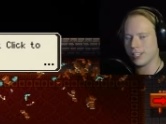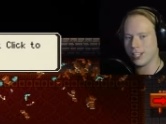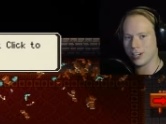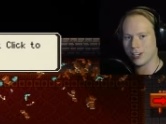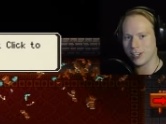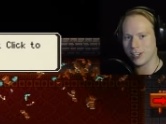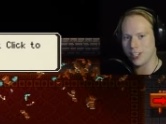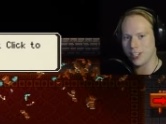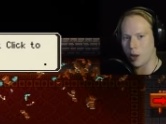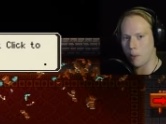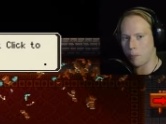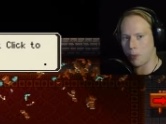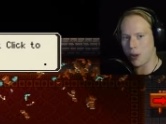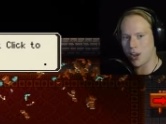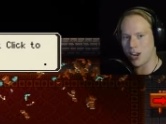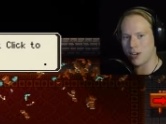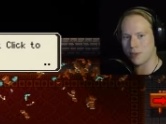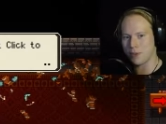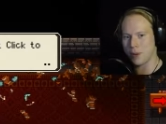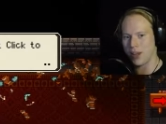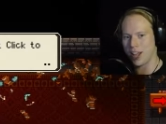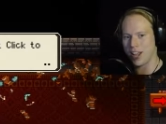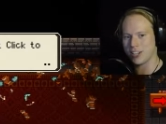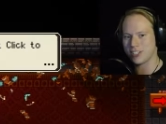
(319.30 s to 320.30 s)
literally a pea
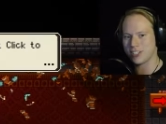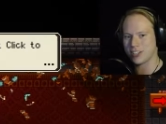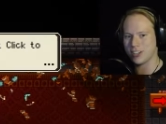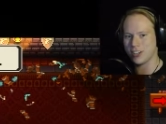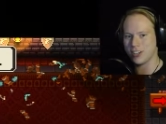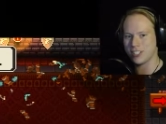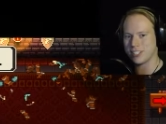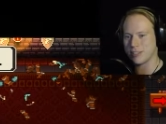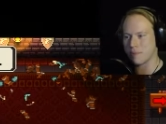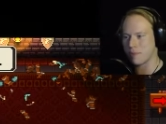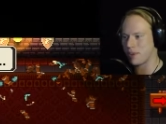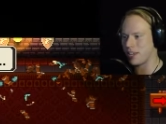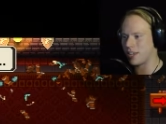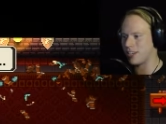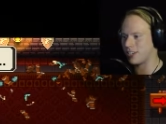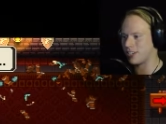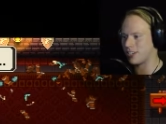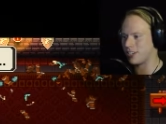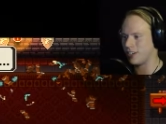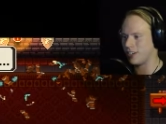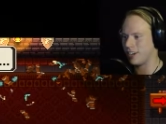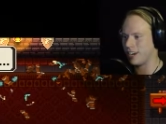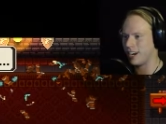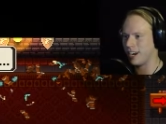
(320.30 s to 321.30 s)
pod shooter. It's a pea
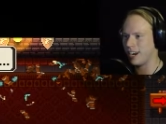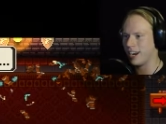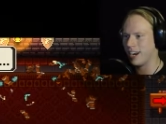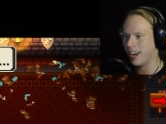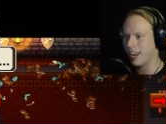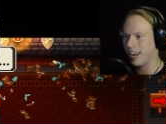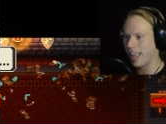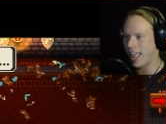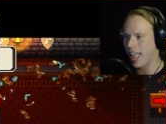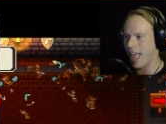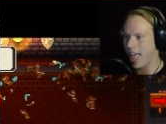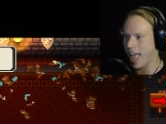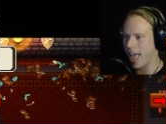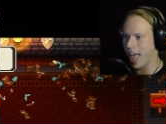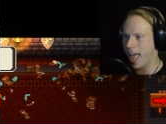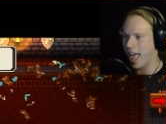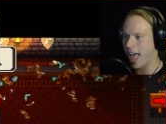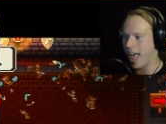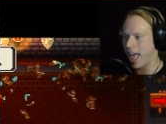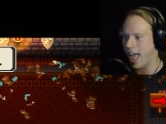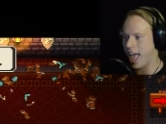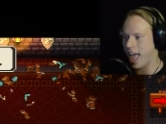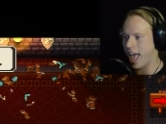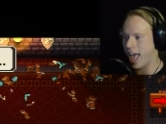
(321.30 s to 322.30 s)
shooter.
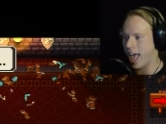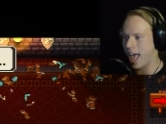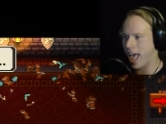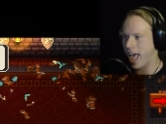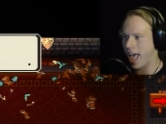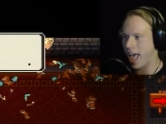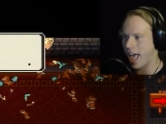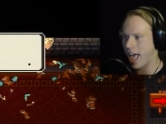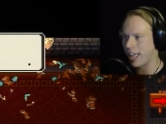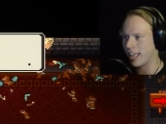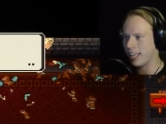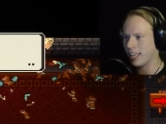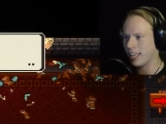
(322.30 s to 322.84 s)
Alright,